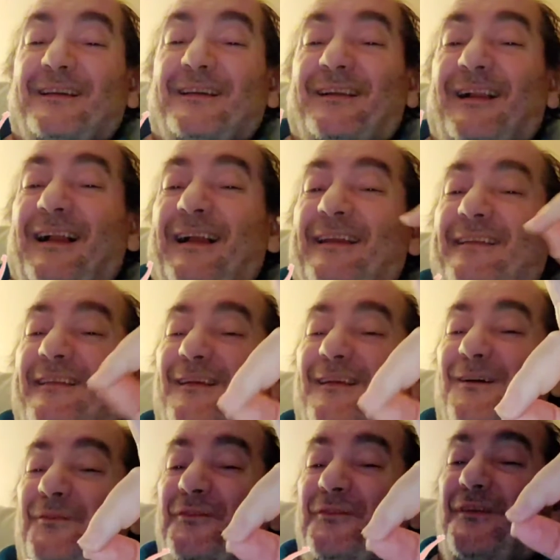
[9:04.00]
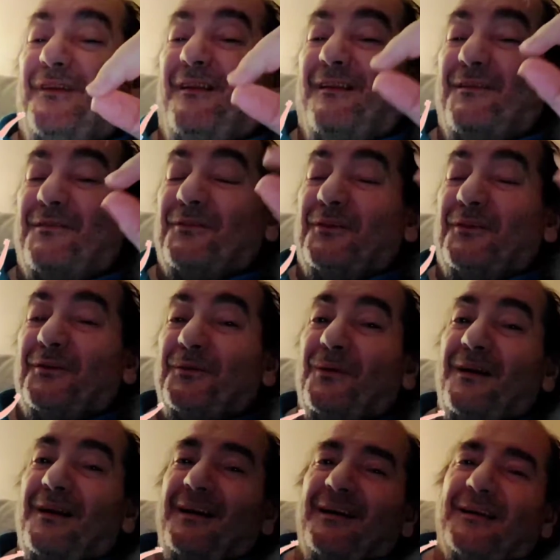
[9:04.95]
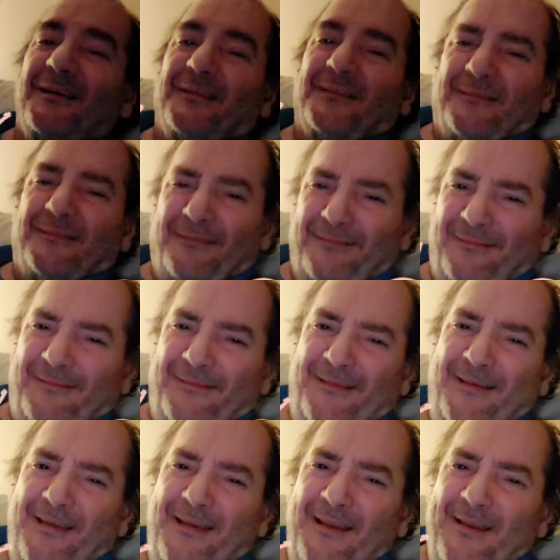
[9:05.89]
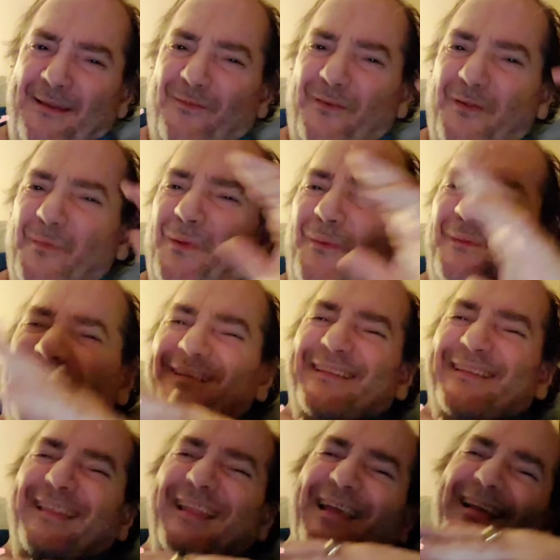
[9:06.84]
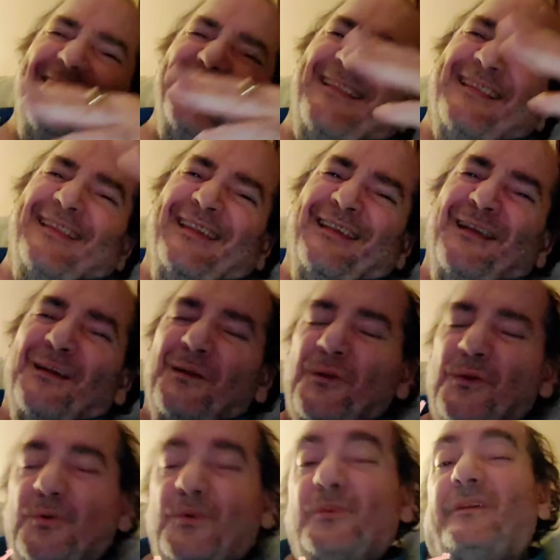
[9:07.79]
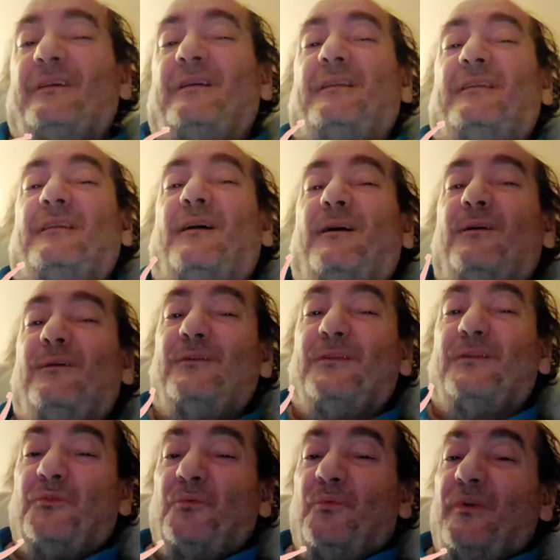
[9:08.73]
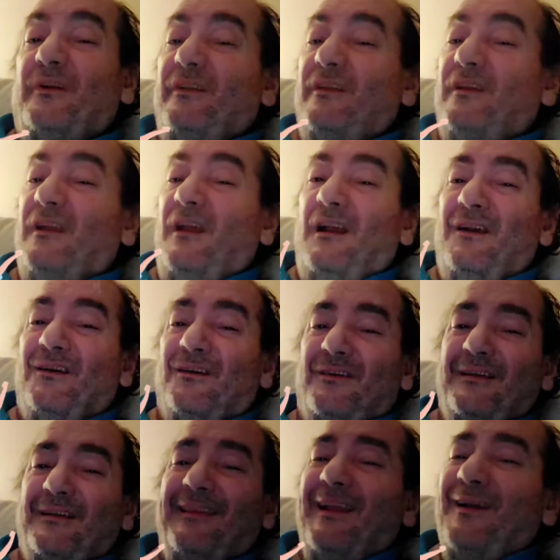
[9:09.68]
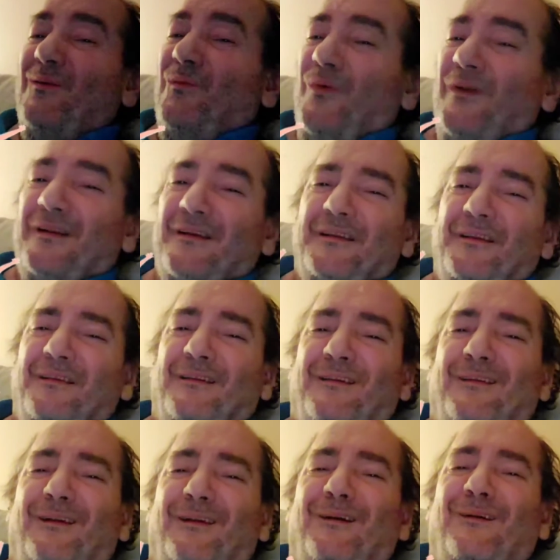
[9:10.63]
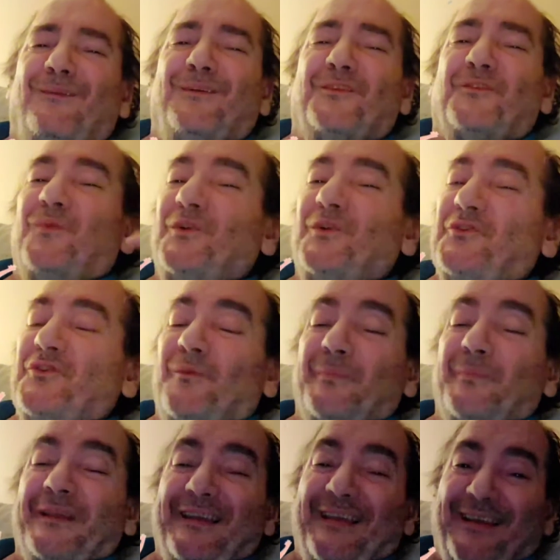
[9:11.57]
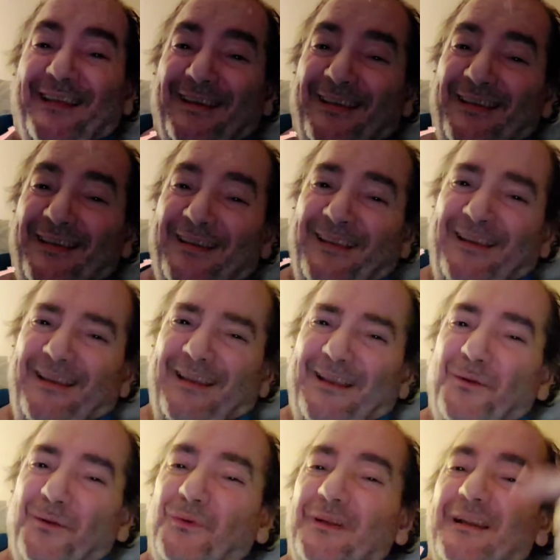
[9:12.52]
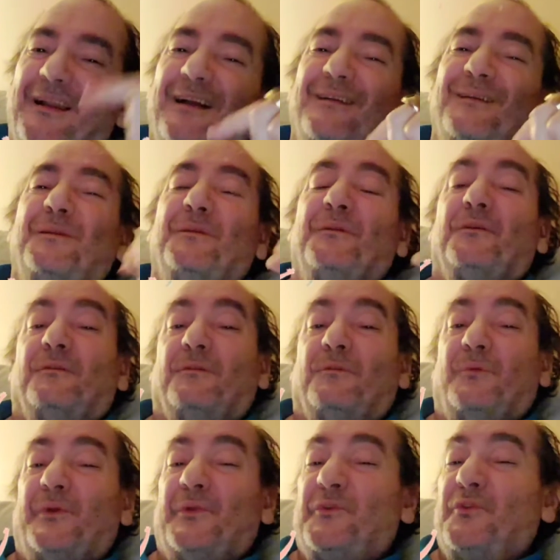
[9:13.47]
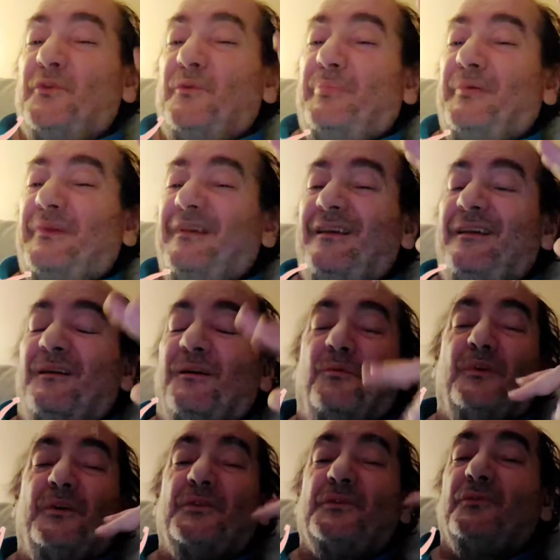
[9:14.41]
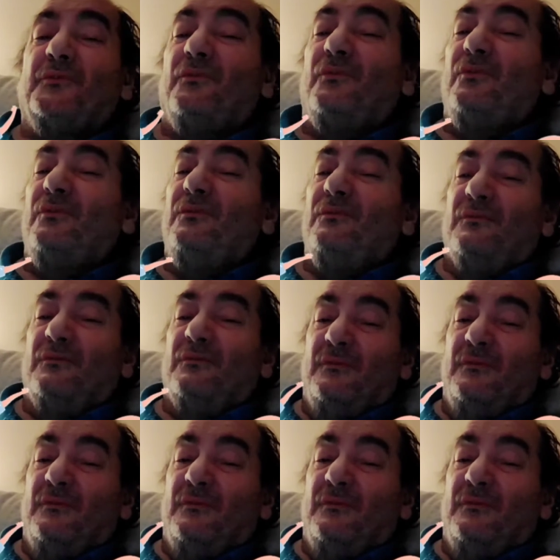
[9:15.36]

tell you, God loves you, and so do I. Remember, it's not who you know, it's where you go. It's not where you go, it's what you'll be. And what are you? What you be or what you do?